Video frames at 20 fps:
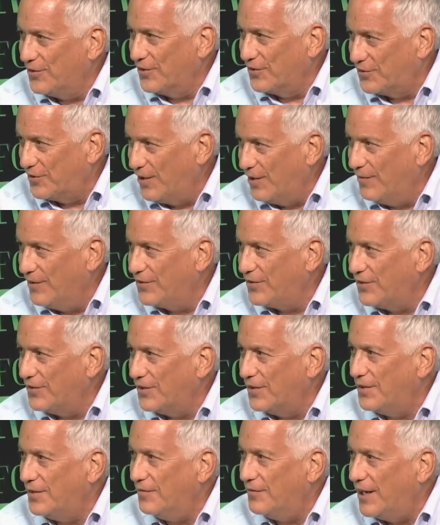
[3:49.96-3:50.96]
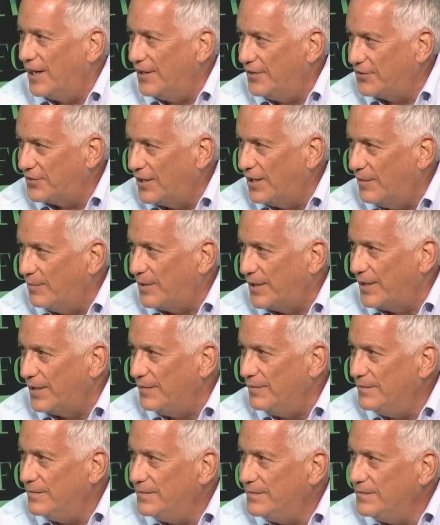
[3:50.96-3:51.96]
a services and device company?
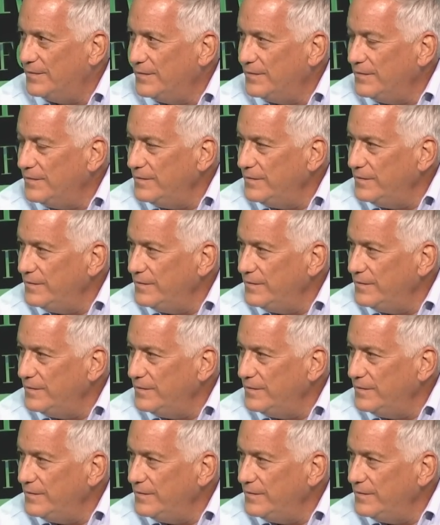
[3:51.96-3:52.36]
The